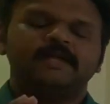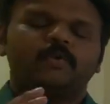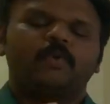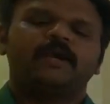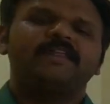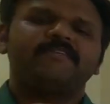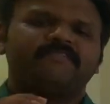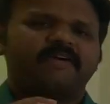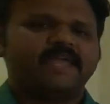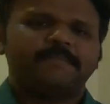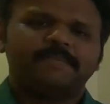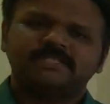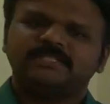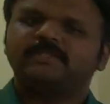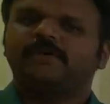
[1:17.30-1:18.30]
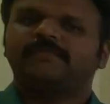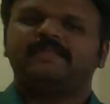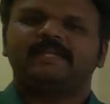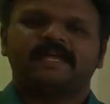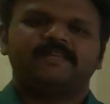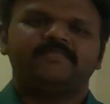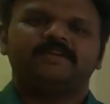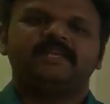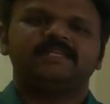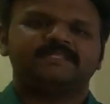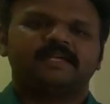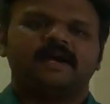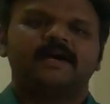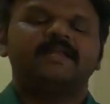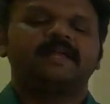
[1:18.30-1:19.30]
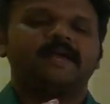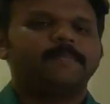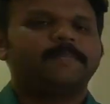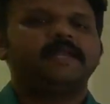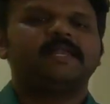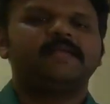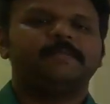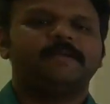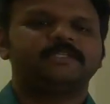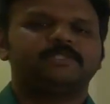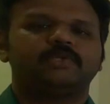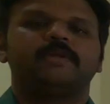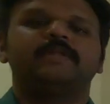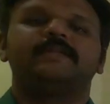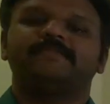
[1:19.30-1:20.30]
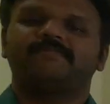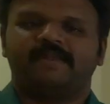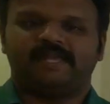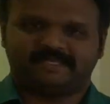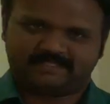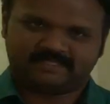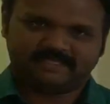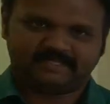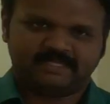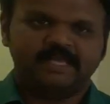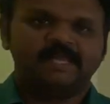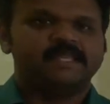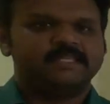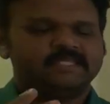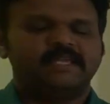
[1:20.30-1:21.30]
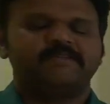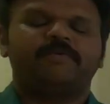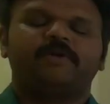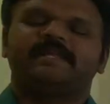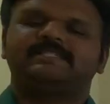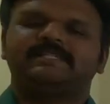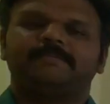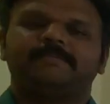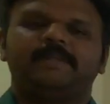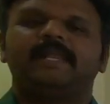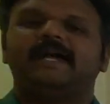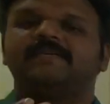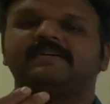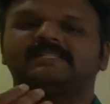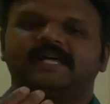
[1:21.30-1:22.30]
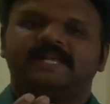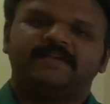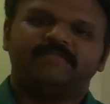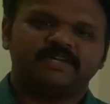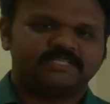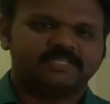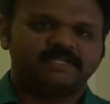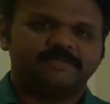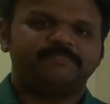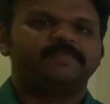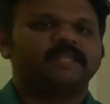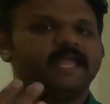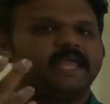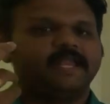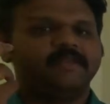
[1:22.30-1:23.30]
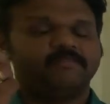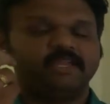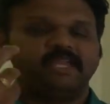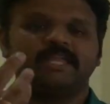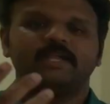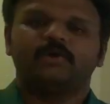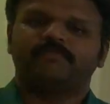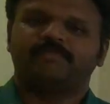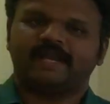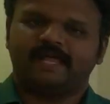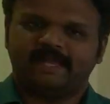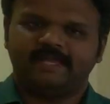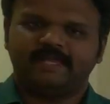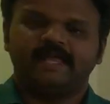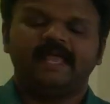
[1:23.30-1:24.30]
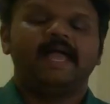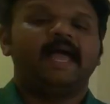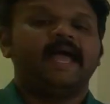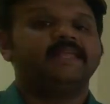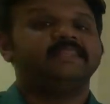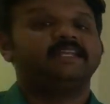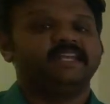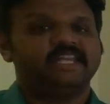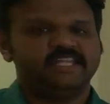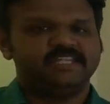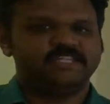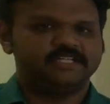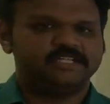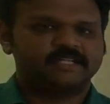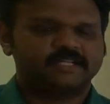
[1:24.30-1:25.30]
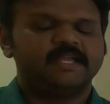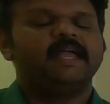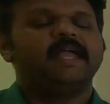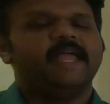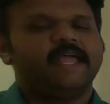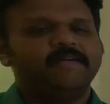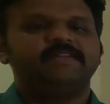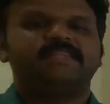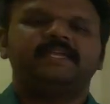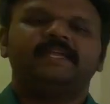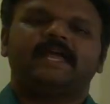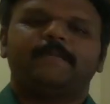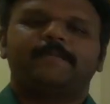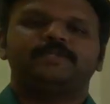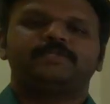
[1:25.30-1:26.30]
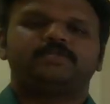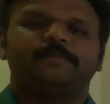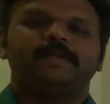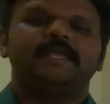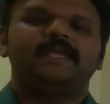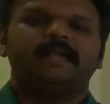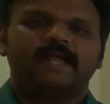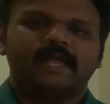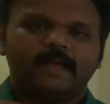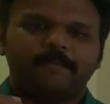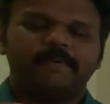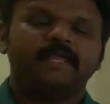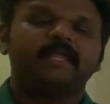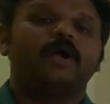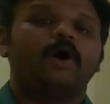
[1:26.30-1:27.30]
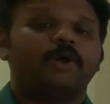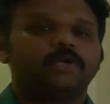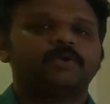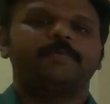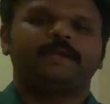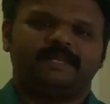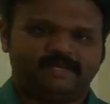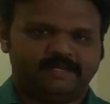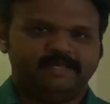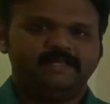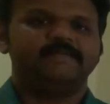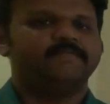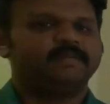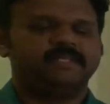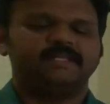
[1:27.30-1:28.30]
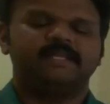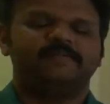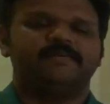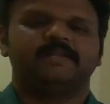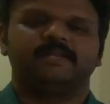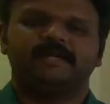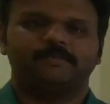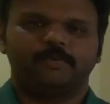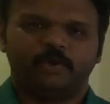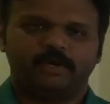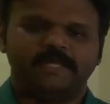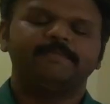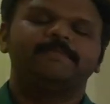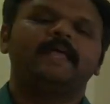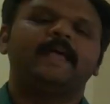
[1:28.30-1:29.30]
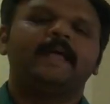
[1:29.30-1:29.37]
Only 5% of the activities are completely based on reflex. Say for example, our salivation and winking of an eye and the knee jerk, everything happens to be happening automatically within our body.